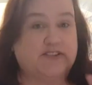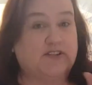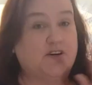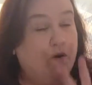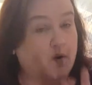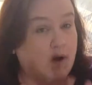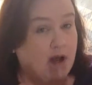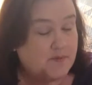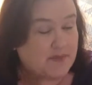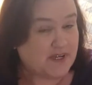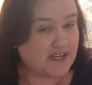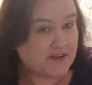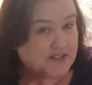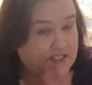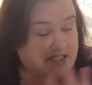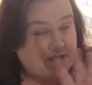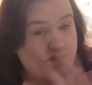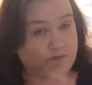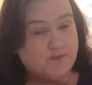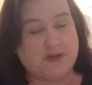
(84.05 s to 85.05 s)
so I'm
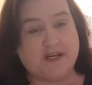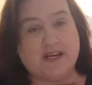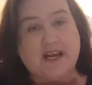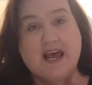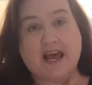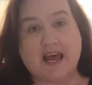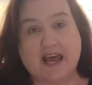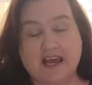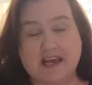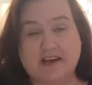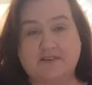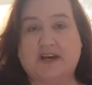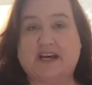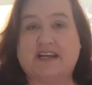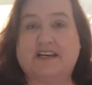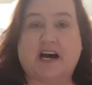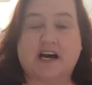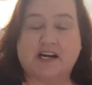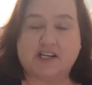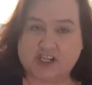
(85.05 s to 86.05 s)
going to behave
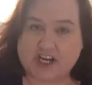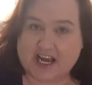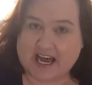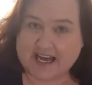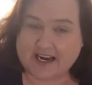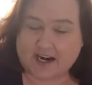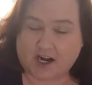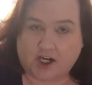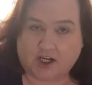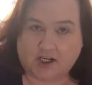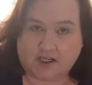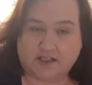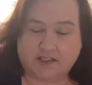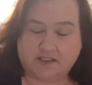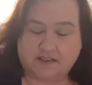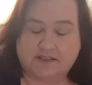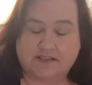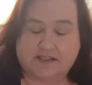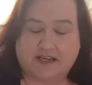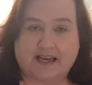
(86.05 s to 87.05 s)
and not chat
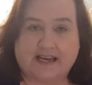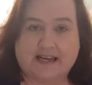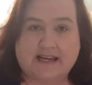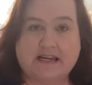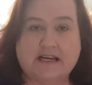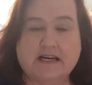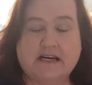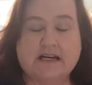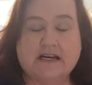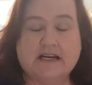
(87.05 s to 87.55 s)
all night.